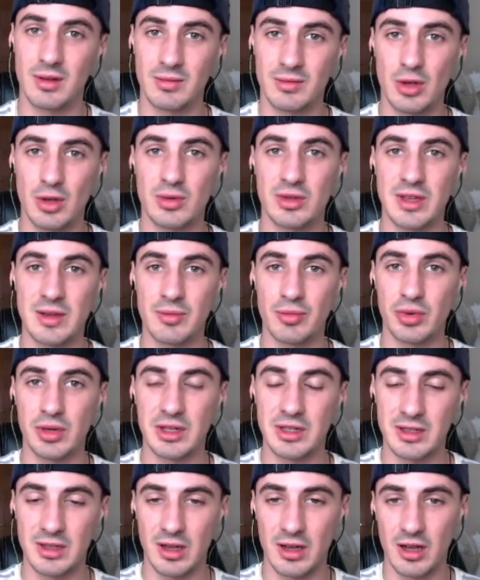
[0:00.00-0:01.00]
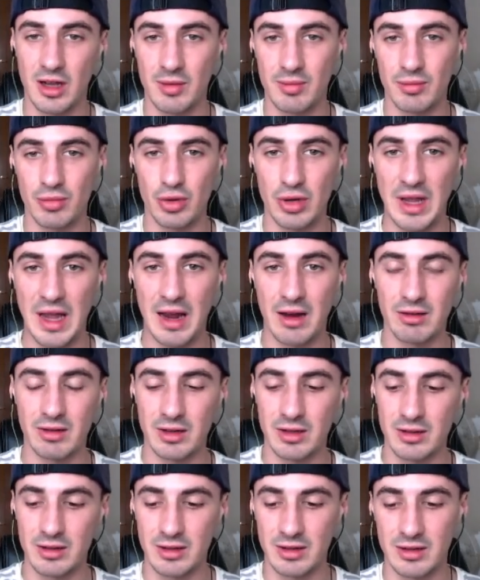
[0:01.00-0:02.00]
do seem pretty stuck up and pretty
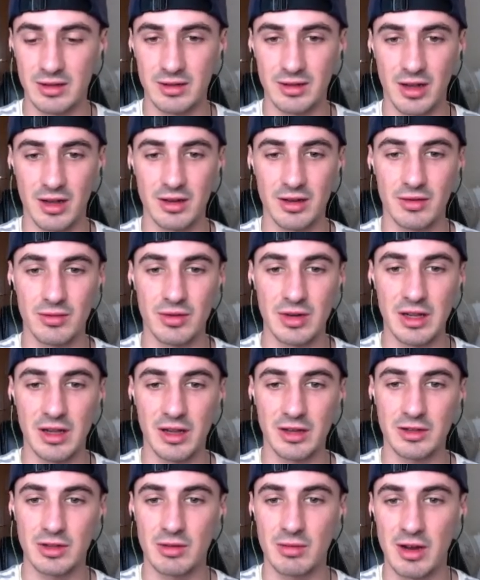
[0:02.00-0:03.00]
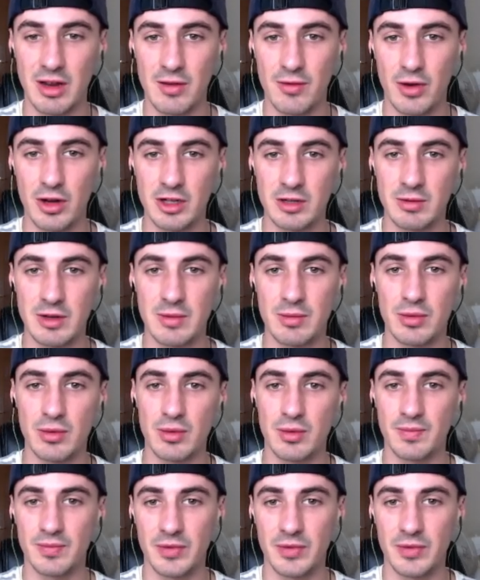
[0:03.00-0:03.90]
arrogant, and I don't really like too many French people.